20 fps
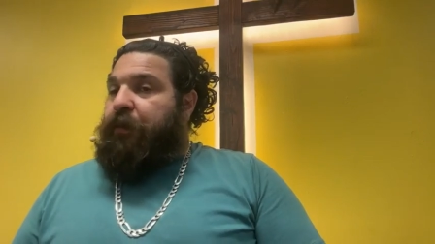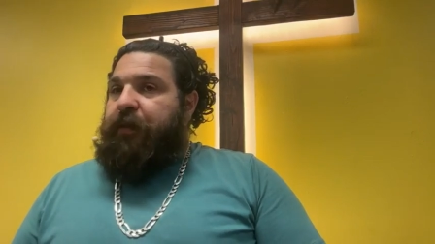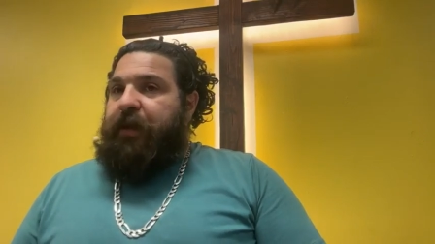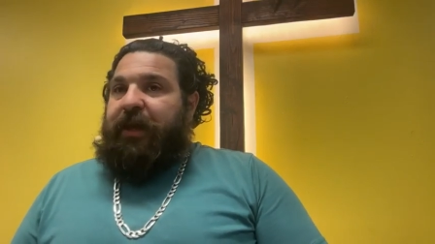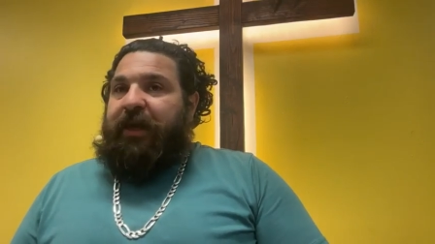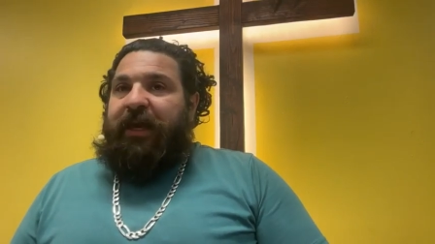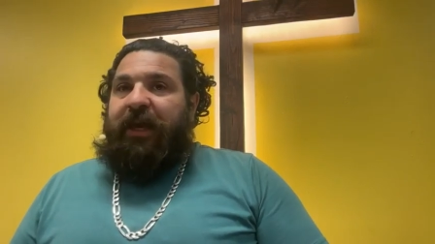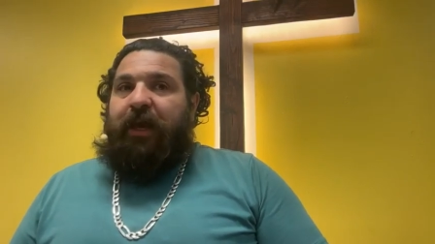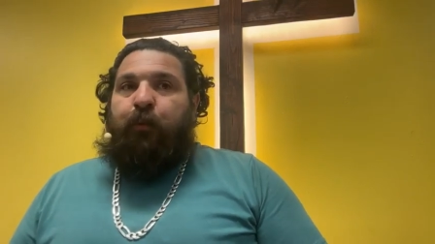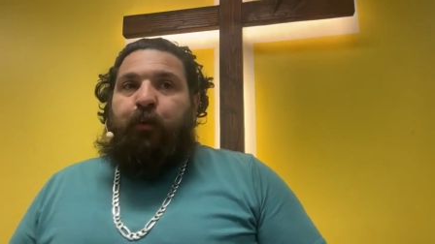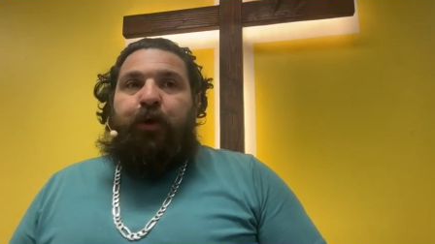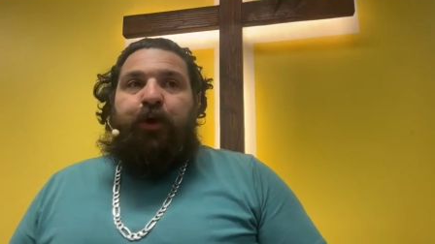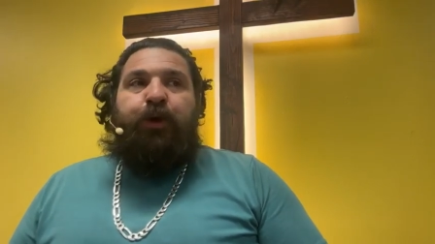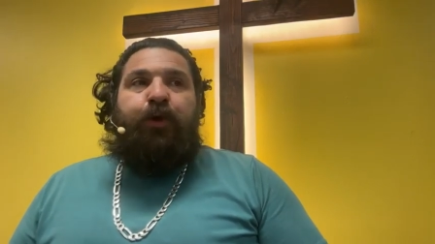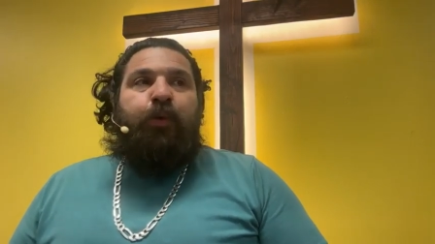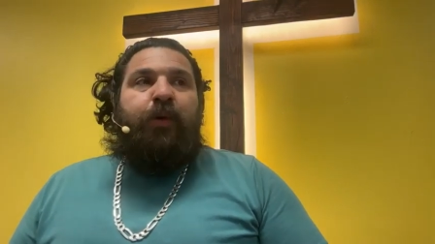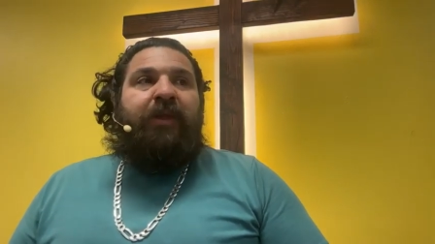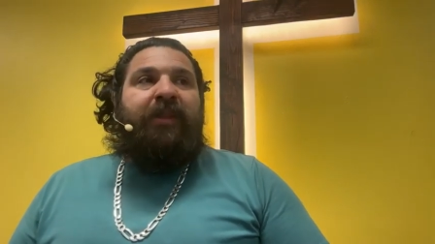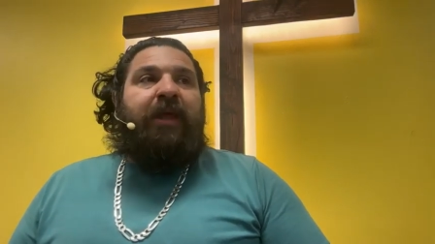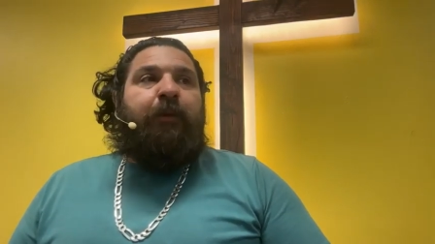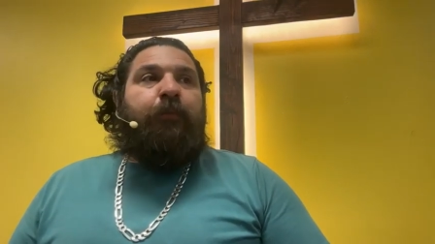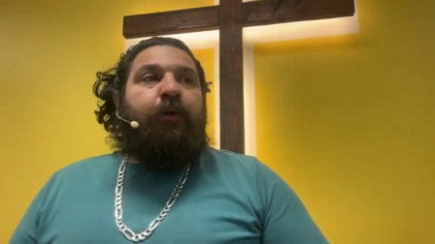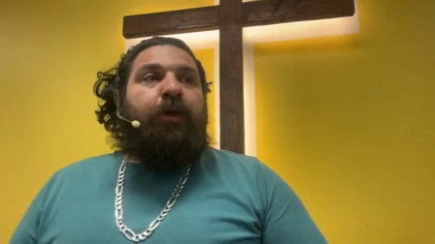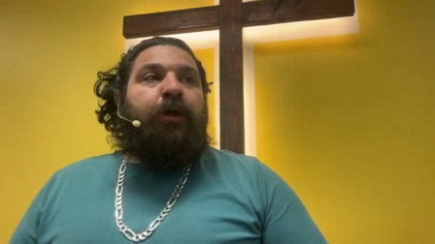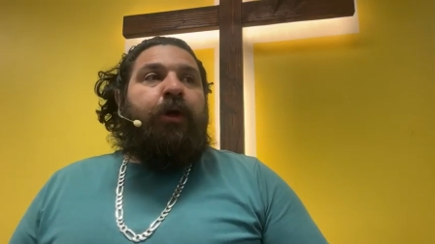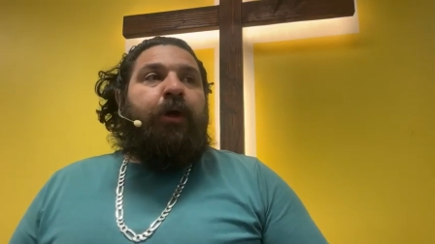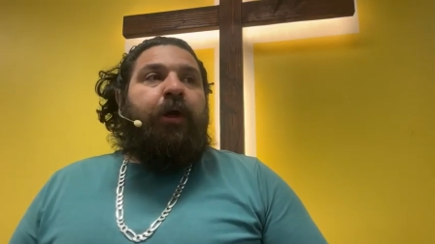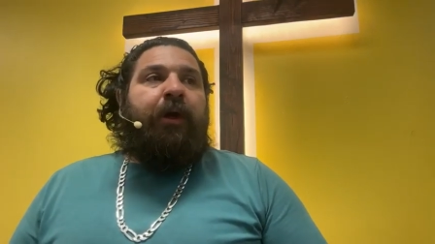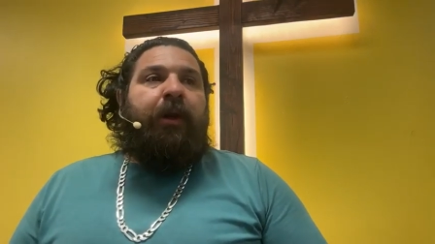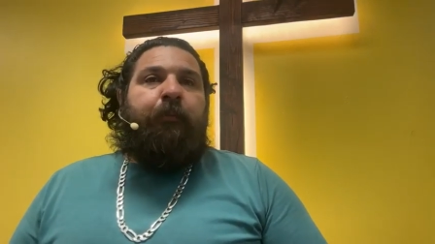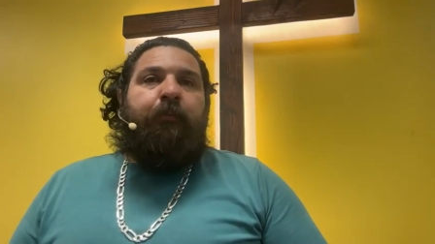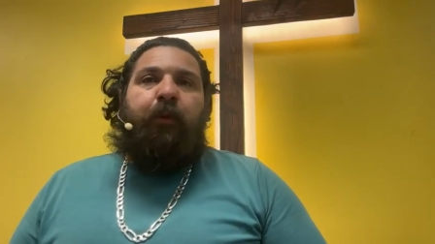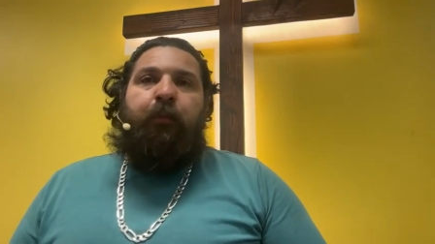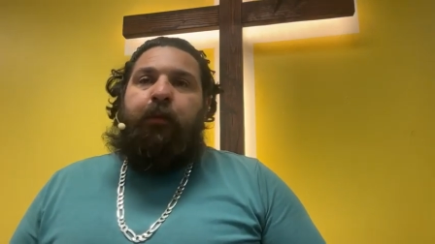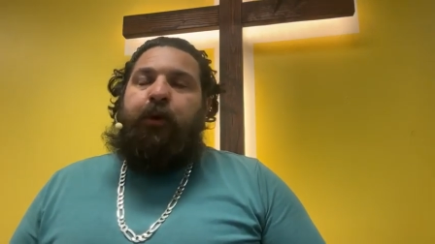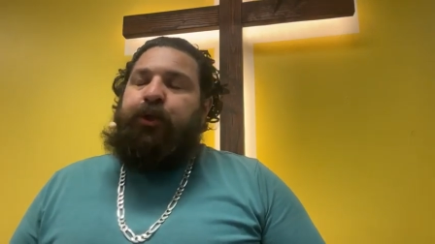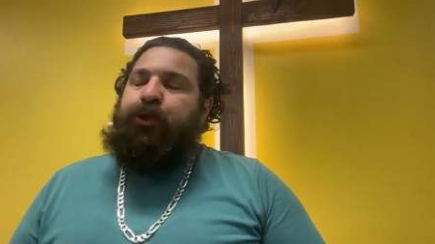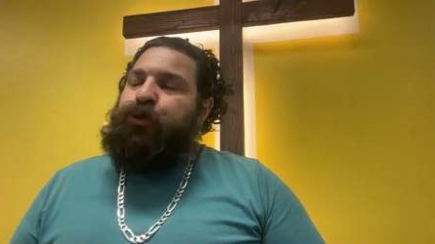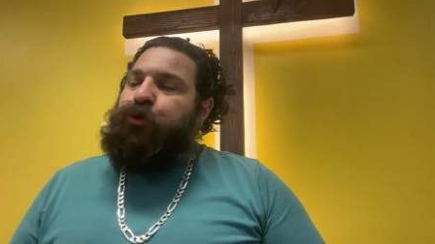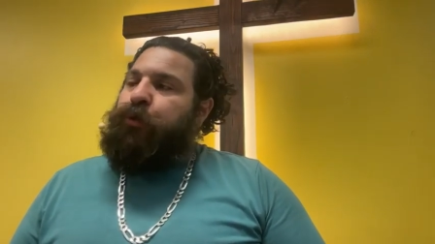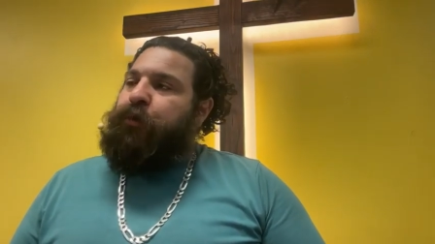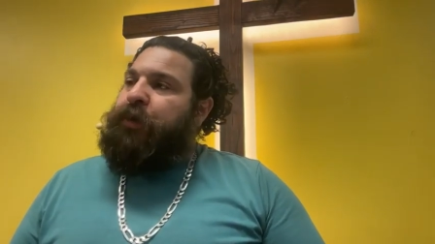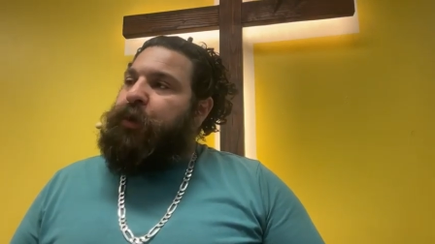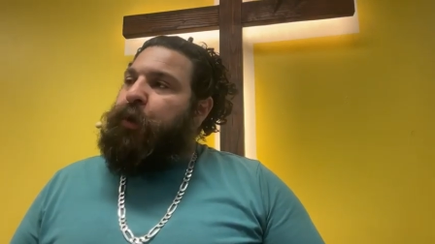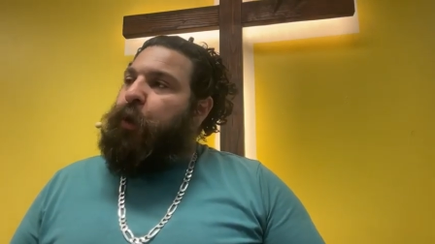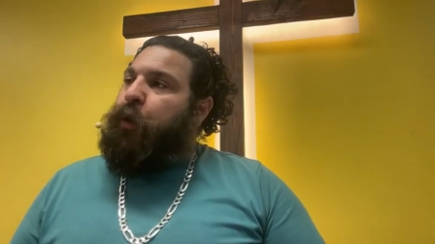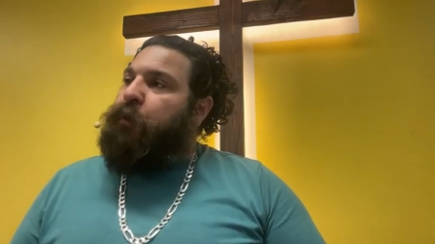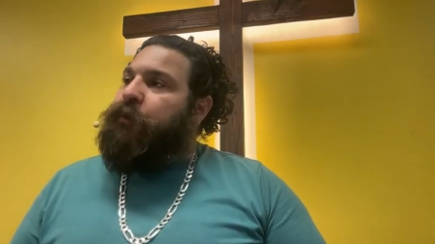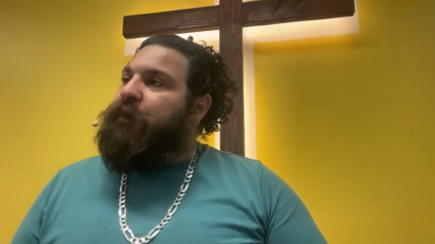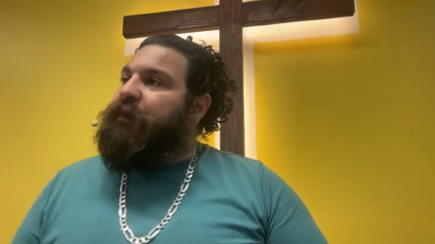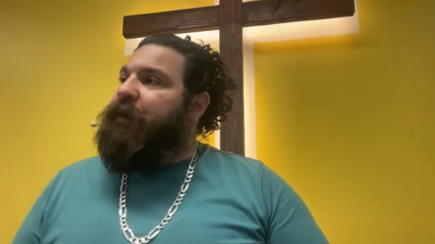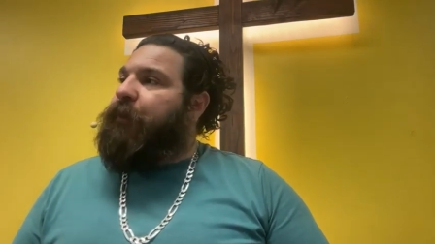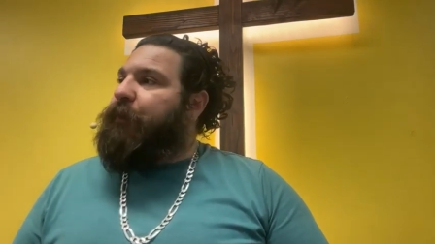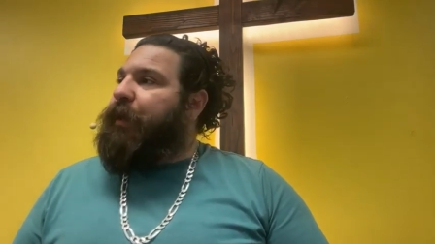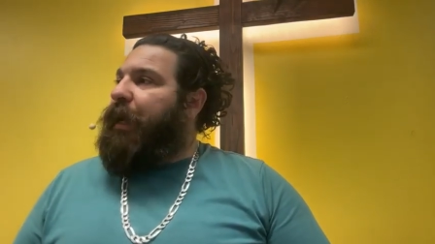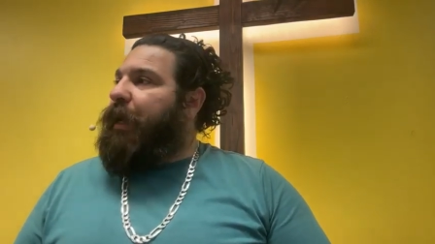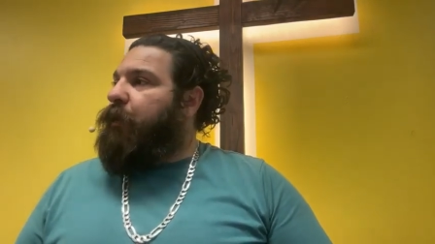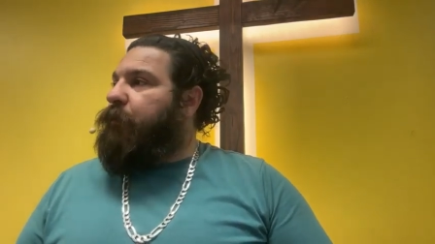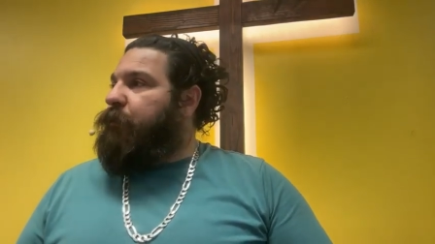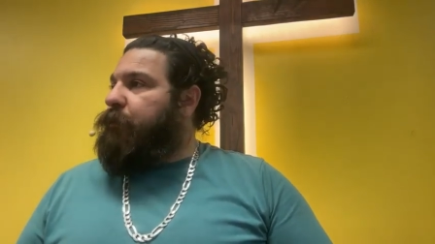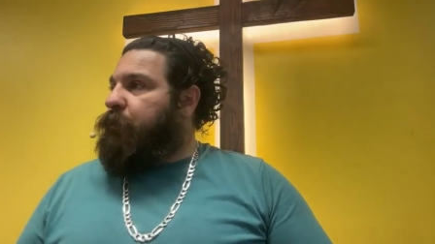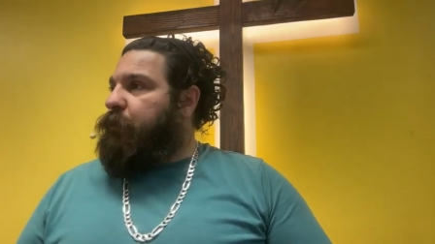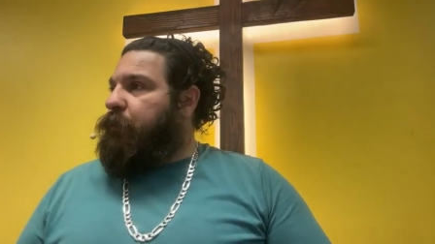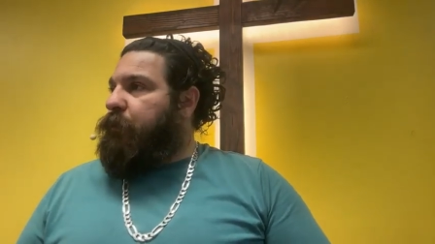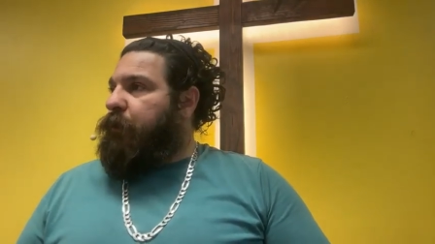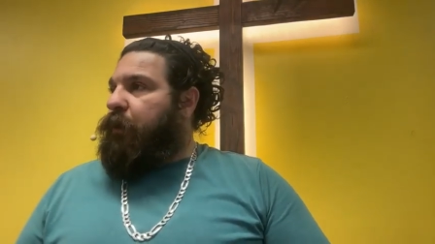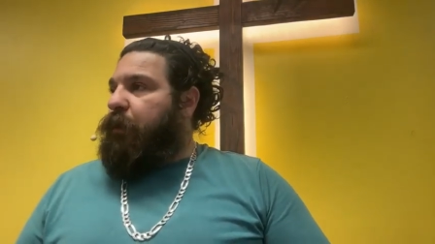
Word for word: thinking we're doing them good, but we're truly holding them down.